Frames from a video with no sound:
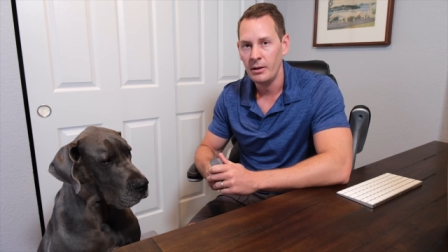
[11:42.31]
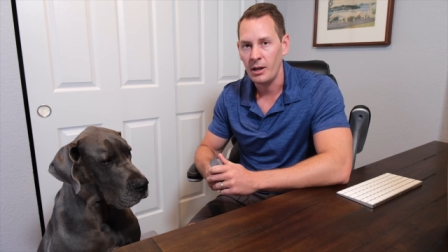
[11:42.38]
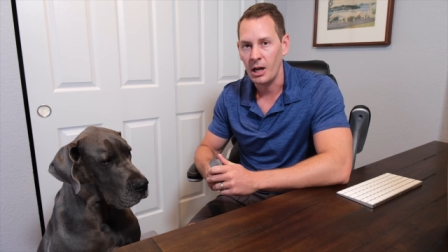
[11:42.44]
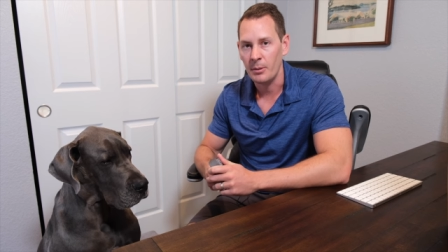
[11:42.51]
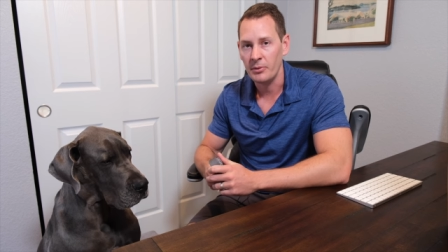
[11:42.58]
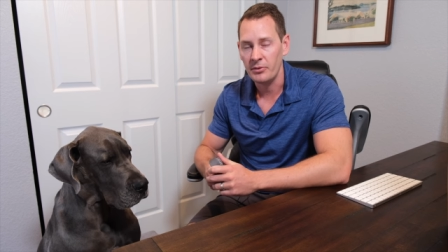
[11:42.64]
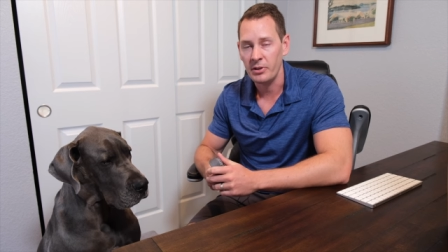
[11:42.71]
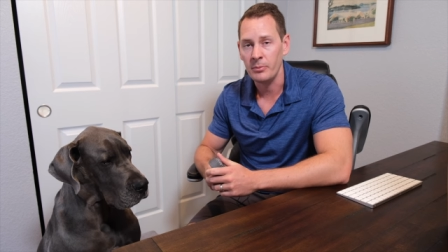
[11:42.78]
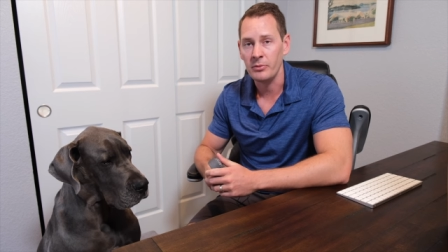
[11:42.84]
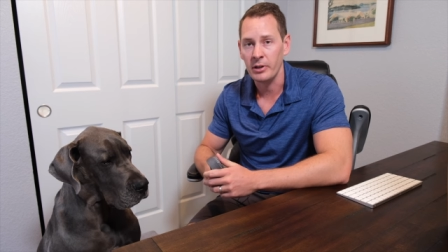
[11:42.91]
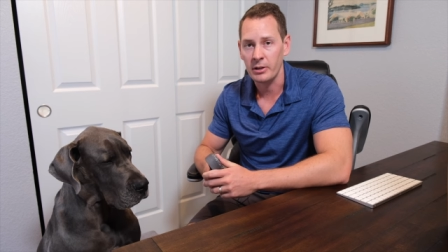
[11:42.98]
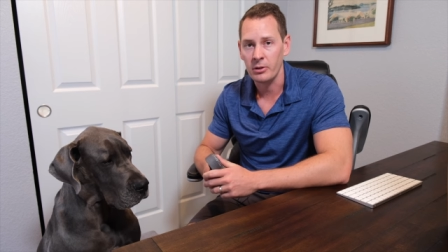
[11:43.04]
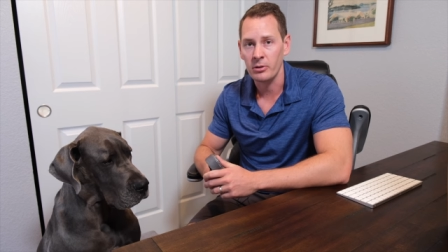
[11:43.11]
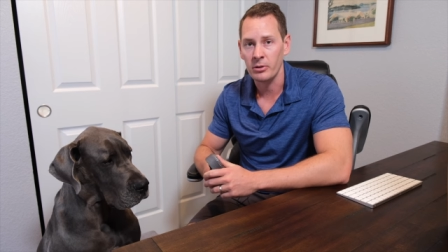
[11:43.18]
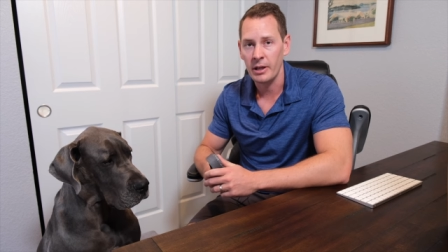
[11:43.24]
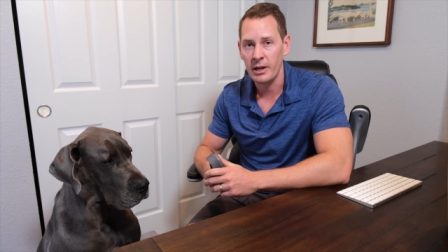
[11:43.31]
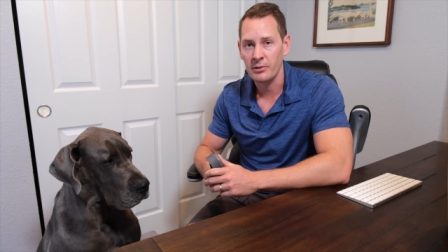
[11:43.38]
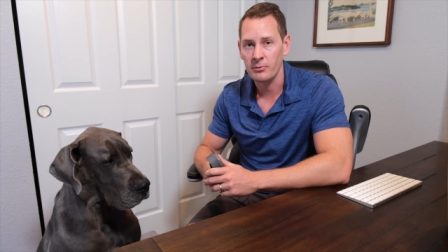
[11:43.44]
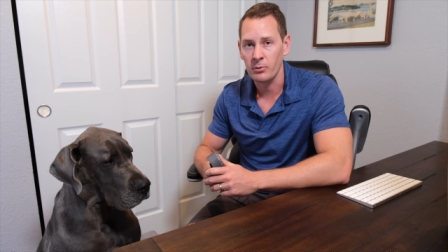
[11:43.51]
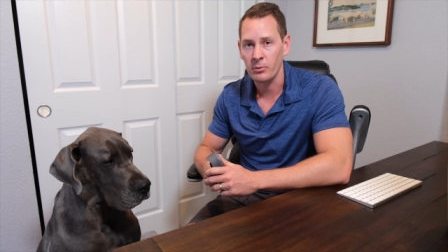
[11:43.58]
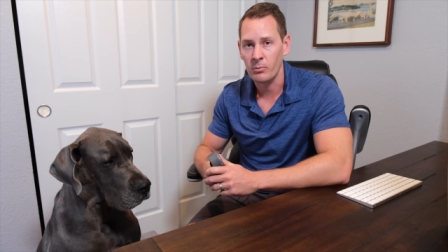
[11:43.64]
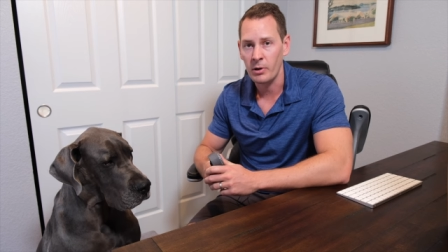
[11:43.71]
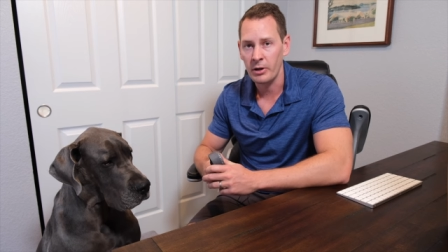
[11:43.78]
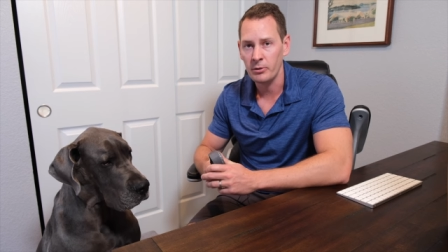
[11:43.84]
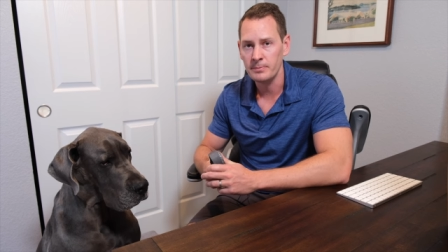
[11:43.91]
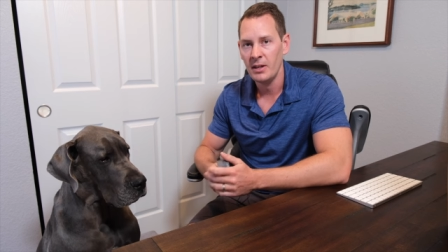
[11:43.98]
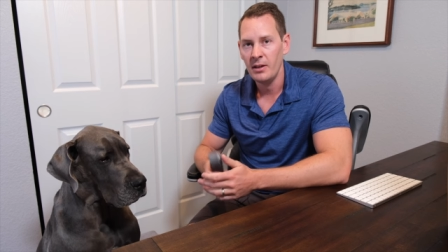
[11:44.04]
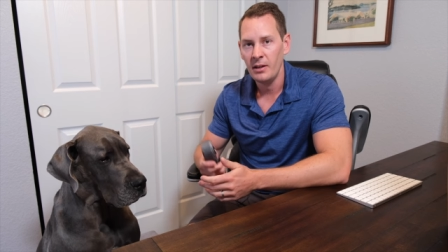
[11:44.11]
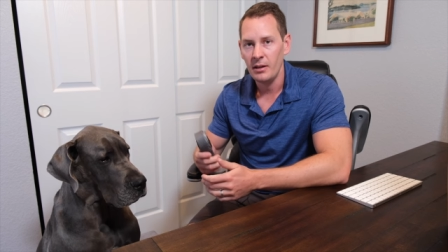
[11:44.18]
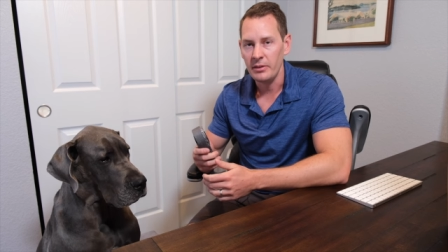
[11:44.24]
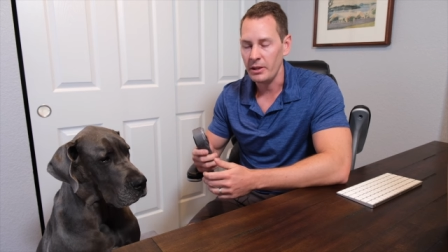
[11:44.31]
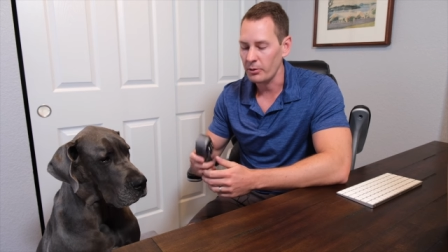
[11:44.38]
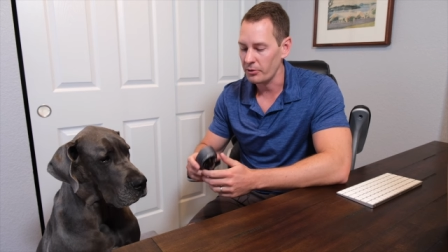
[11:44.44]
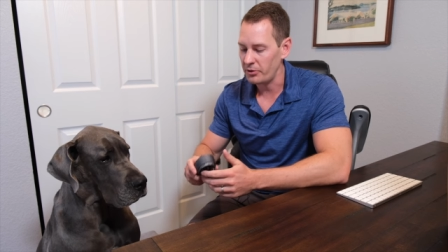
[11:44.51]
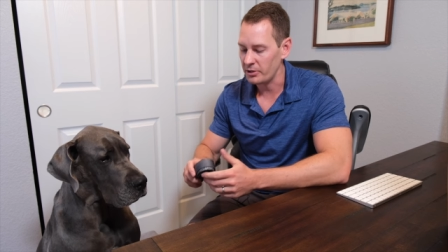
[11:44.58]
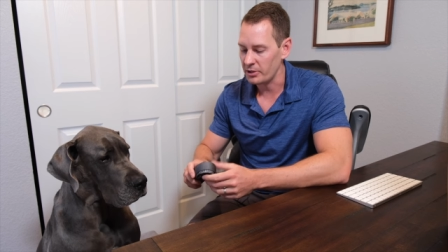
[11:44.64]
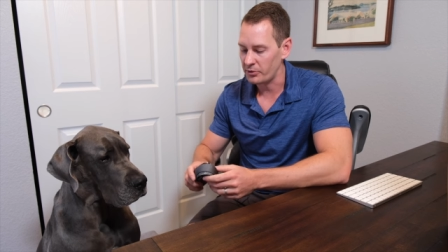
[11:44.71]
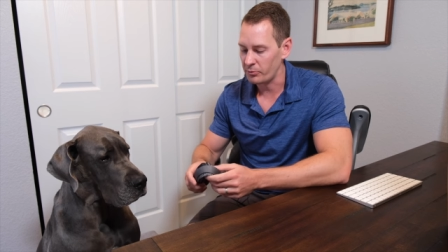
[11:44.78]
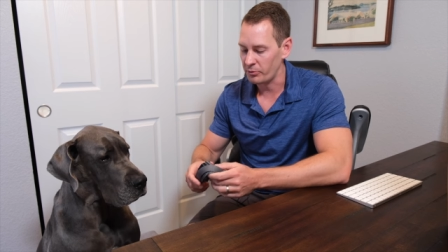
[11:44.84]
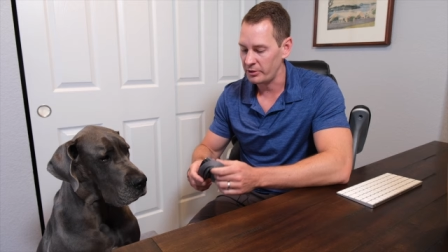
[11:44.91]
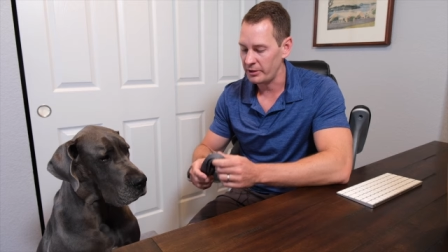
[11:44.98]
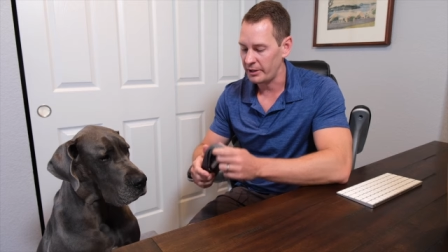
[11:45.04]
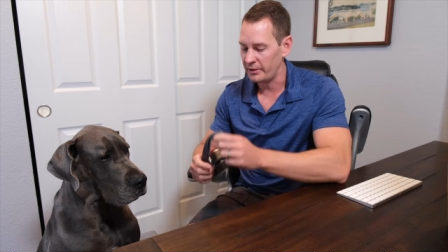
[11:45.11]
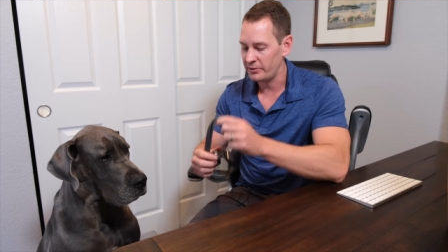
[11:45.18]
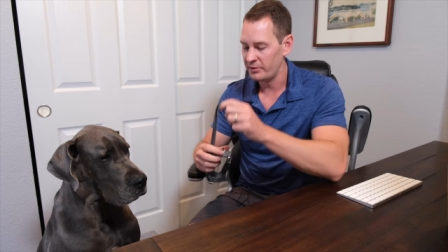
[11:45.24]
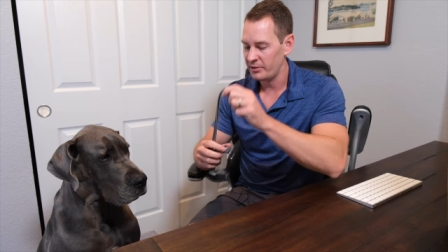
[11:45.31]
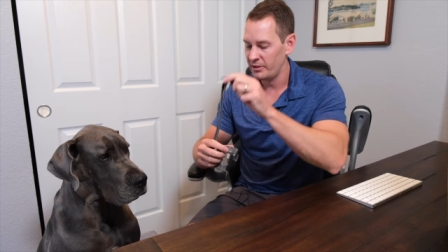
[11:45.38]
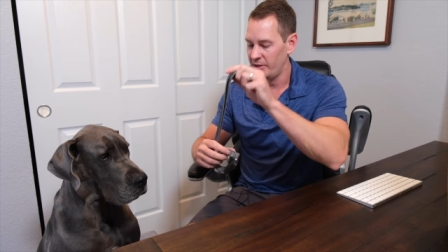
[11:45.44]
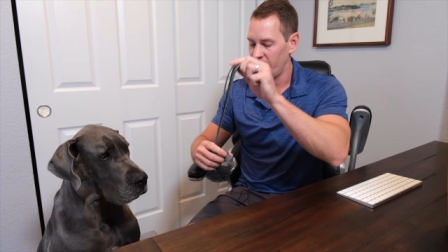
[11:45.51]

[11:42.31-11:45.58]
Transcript: Um, it seems like it'll last for a while. The other thing that's really nice